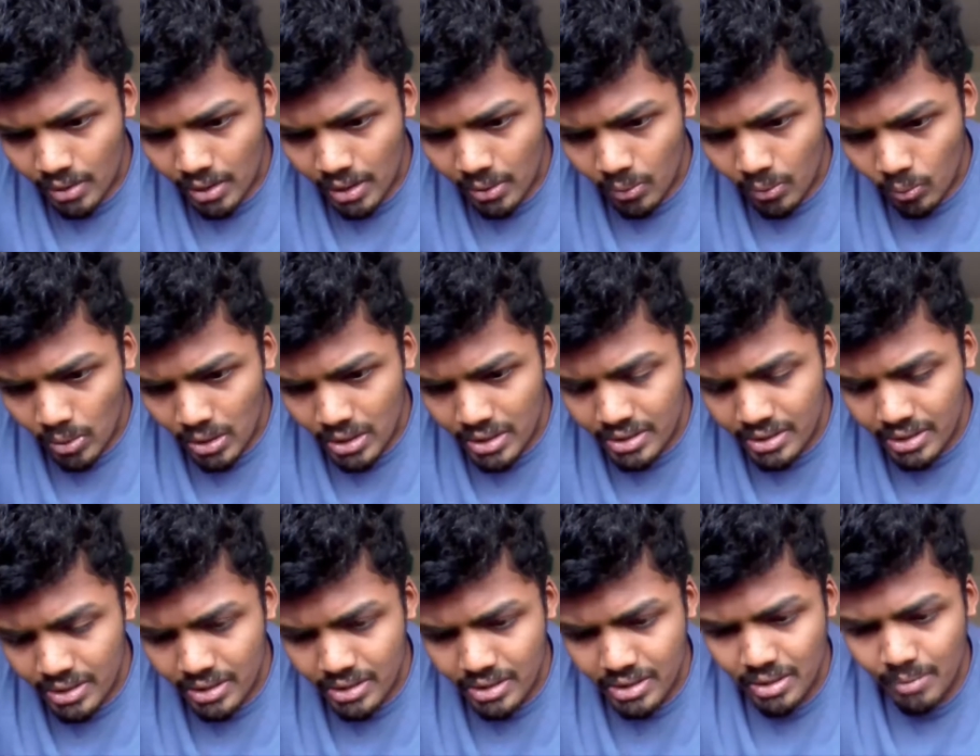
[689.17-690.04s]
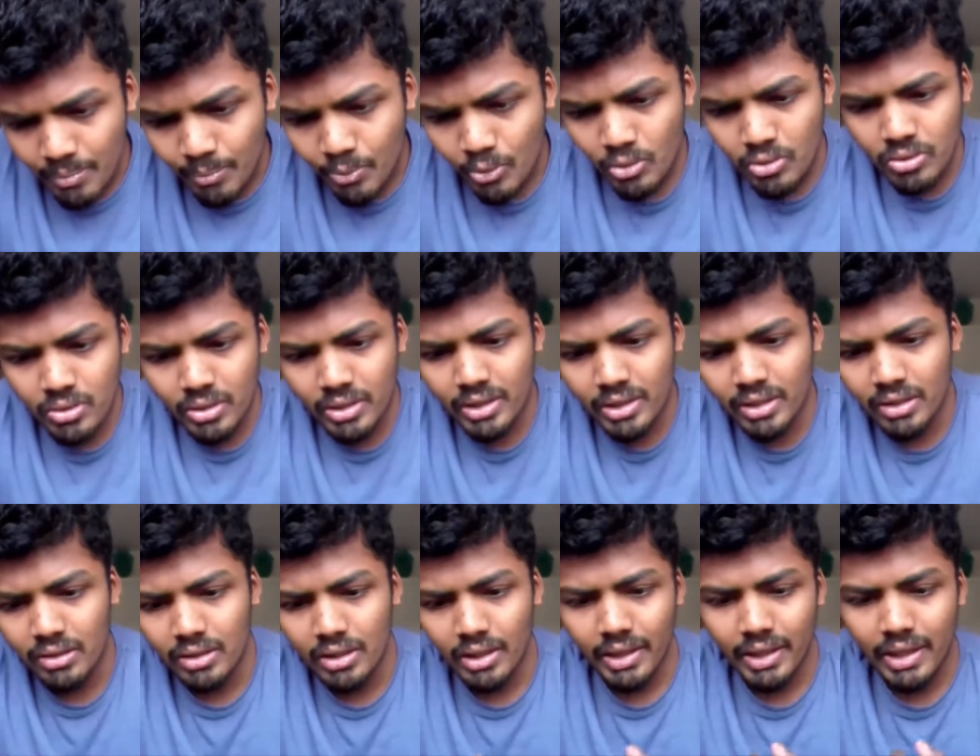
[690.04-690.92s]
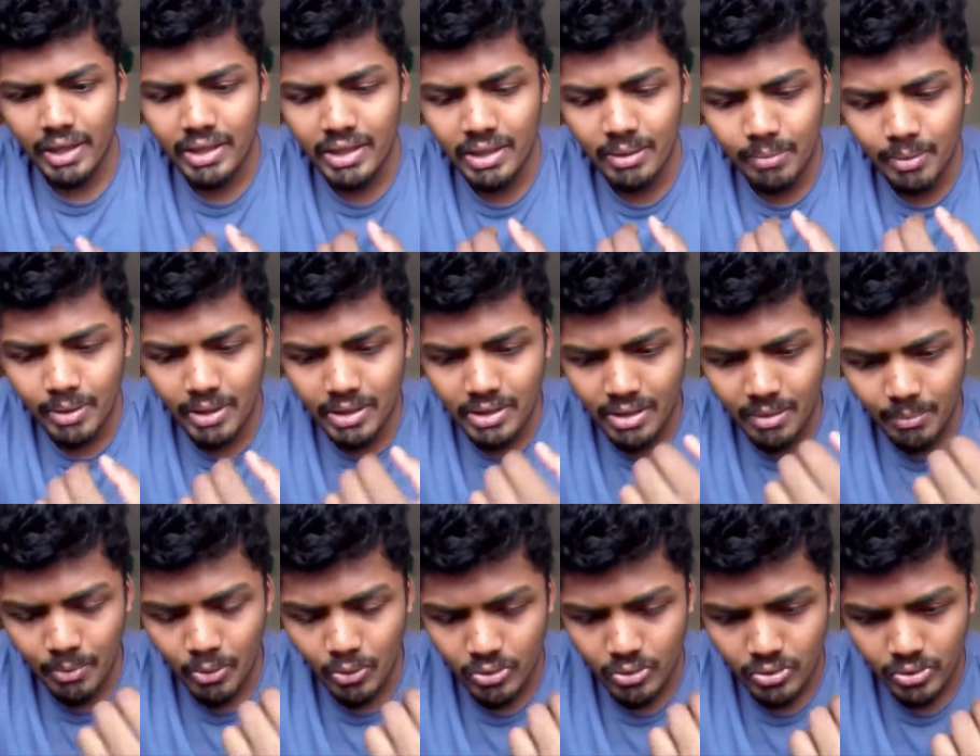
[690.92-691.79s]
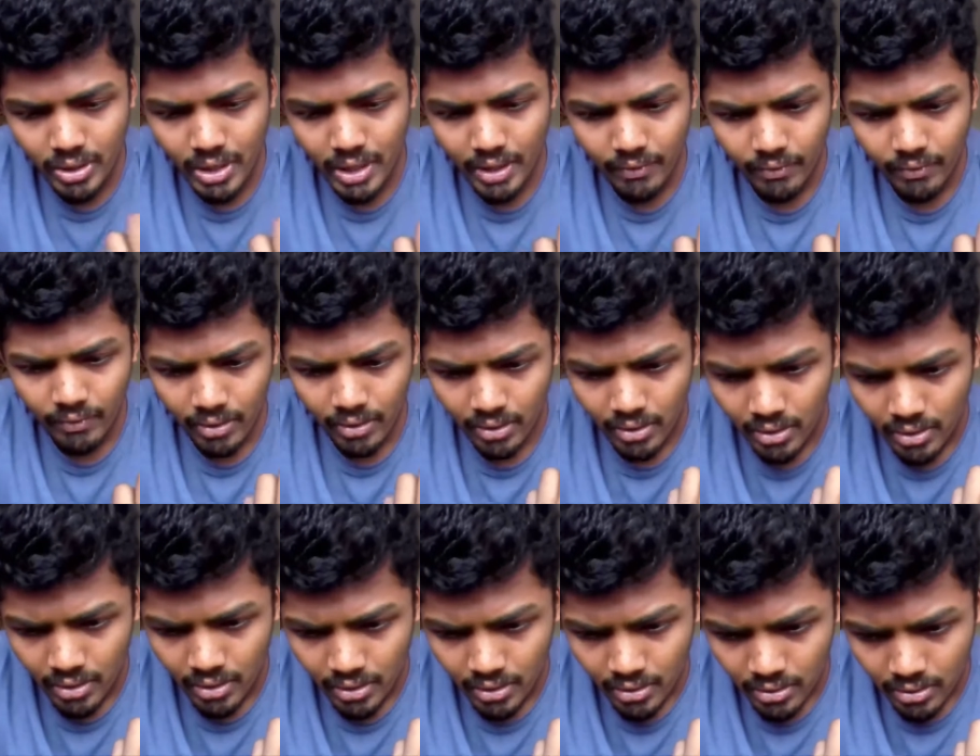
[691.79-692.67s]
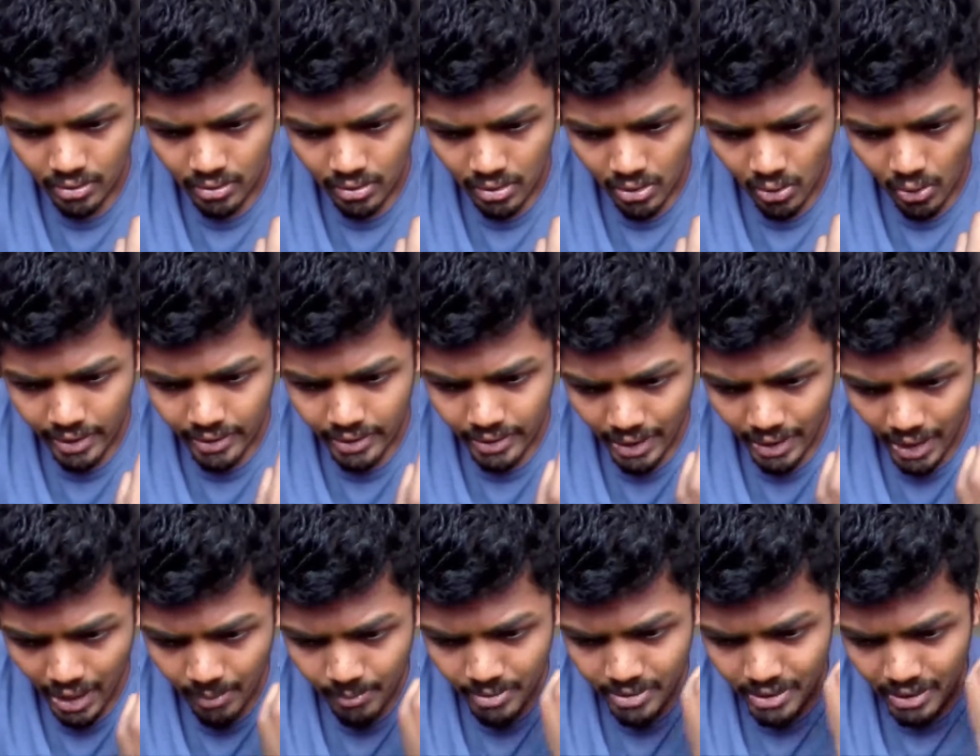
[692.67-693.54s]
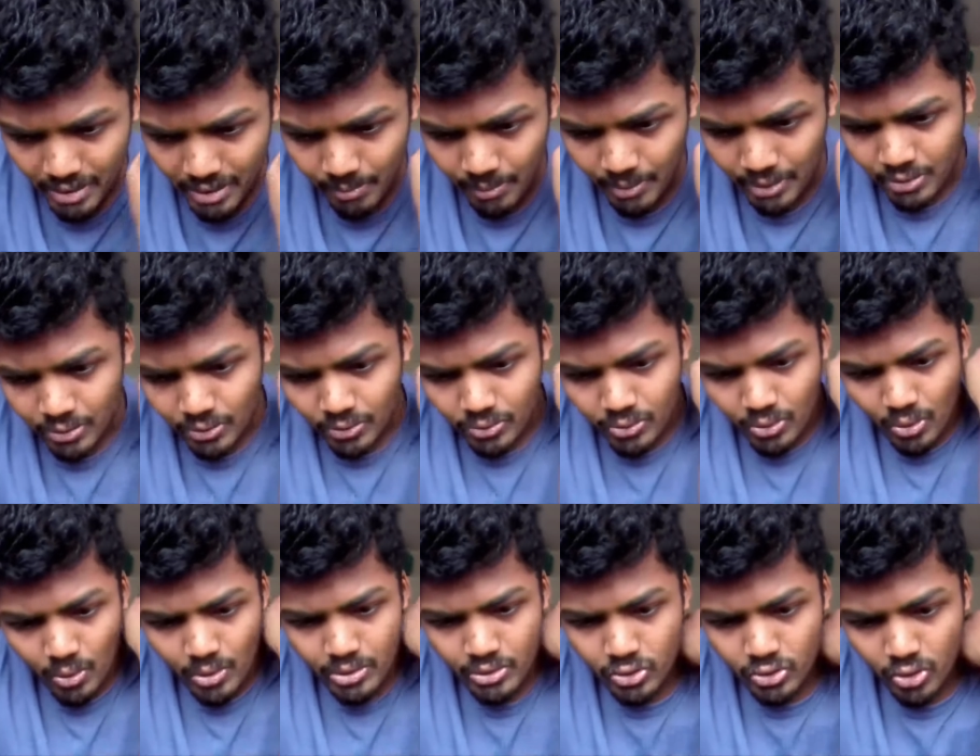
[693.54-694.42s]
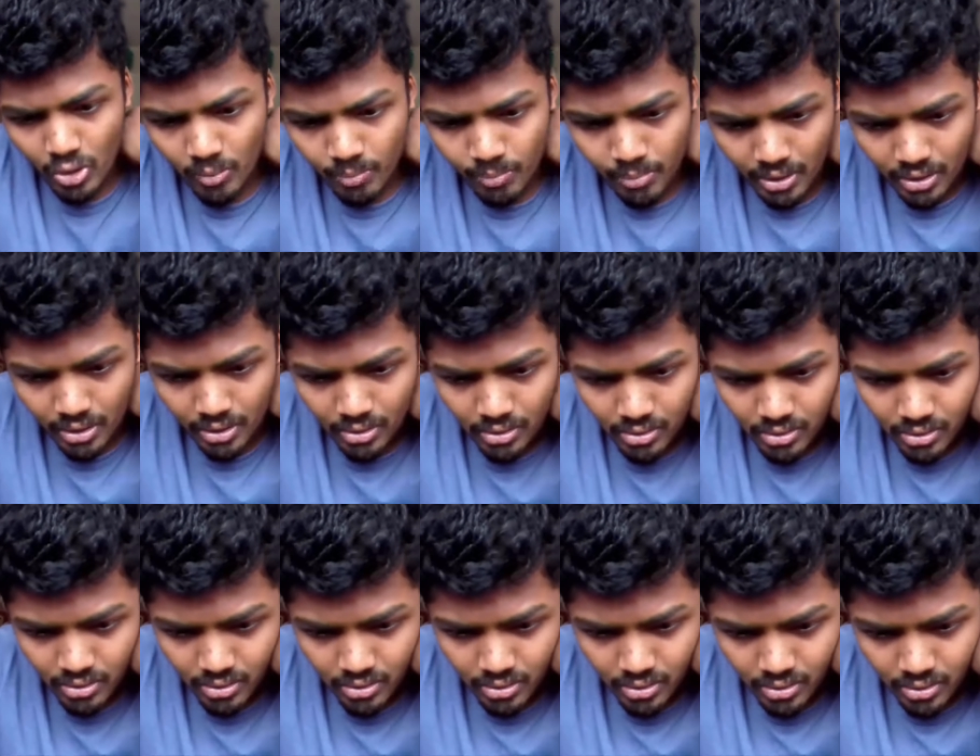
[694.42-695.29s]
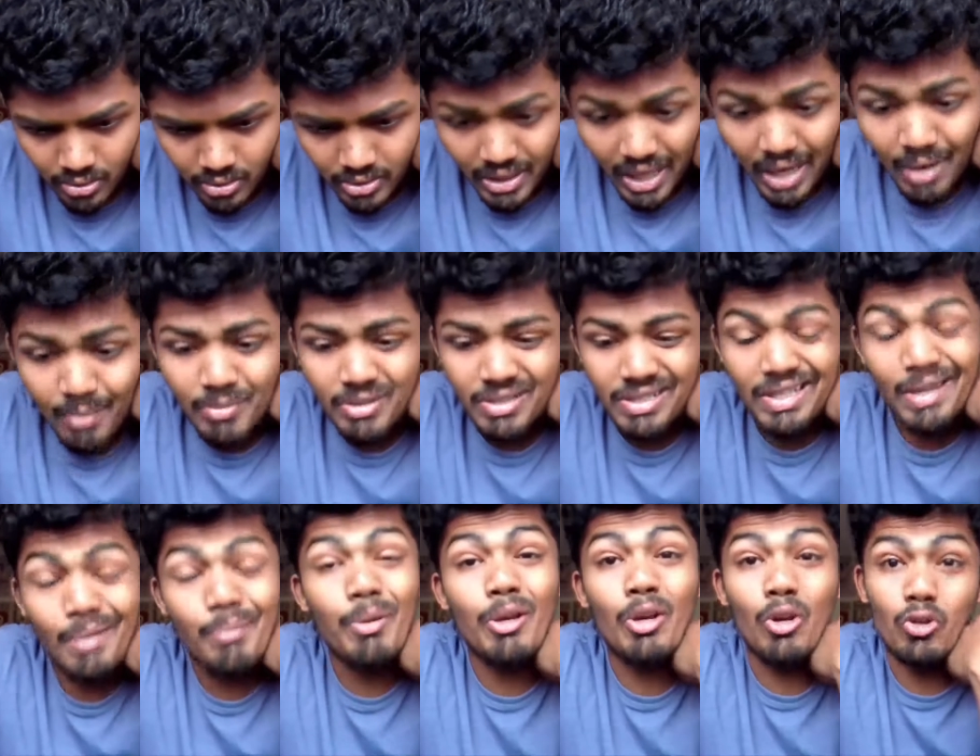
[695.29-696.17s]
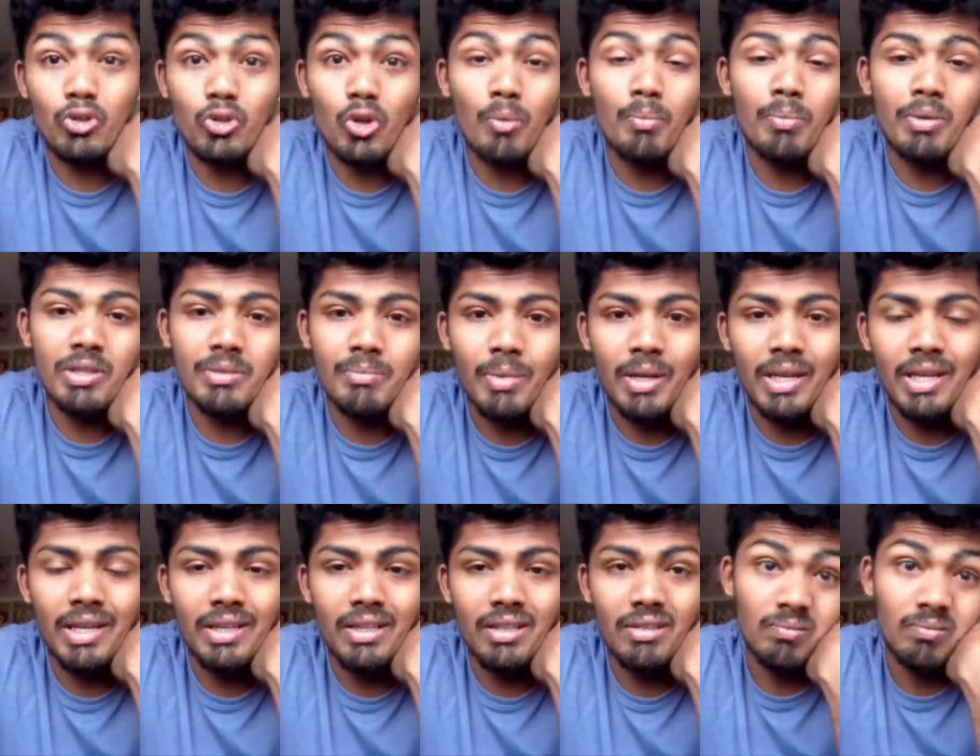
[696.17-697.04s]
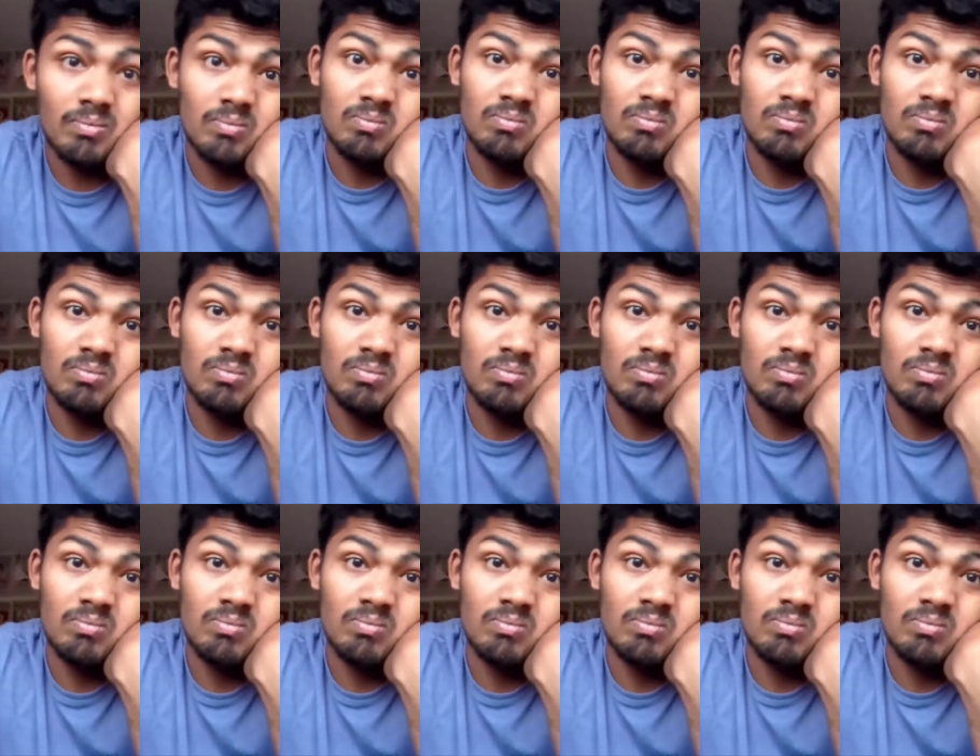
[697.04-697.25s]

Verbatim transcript: and what is that supposed to the get up he's supposed to have oh and Nami sleeping too so is chopper Nami sleeping on chopper's belly